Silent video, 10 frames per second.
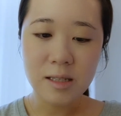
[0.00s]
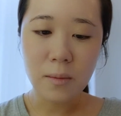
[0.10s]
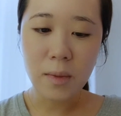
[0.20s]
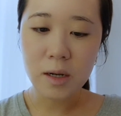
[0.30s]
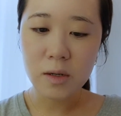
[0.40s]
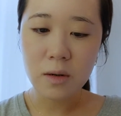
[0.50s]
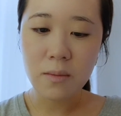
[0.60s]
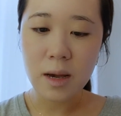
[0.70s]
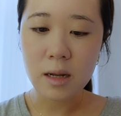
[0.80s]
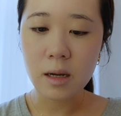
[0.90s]
a
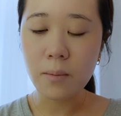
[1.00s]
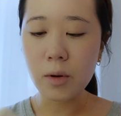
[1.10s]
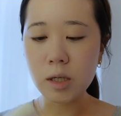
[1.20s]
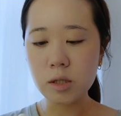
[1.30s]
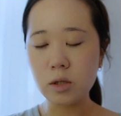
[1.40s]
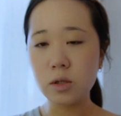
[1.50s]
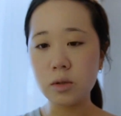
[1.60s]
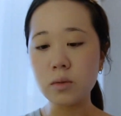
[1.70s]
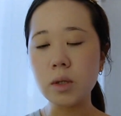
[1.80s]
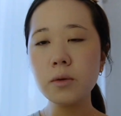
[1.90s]
monochromatic bronzer
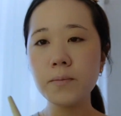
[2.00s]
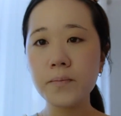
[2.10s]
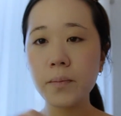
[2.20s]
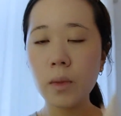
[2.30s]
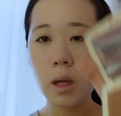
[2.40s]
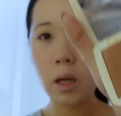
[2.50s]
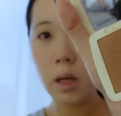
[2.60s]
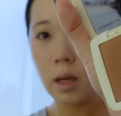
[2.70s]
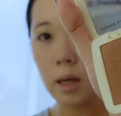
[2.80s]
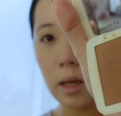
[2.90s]
duo
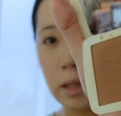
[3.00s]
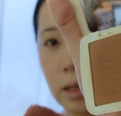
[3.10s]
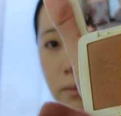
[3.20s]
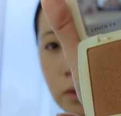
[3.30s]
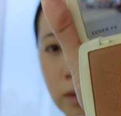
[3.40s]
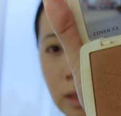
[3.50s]
and I'm using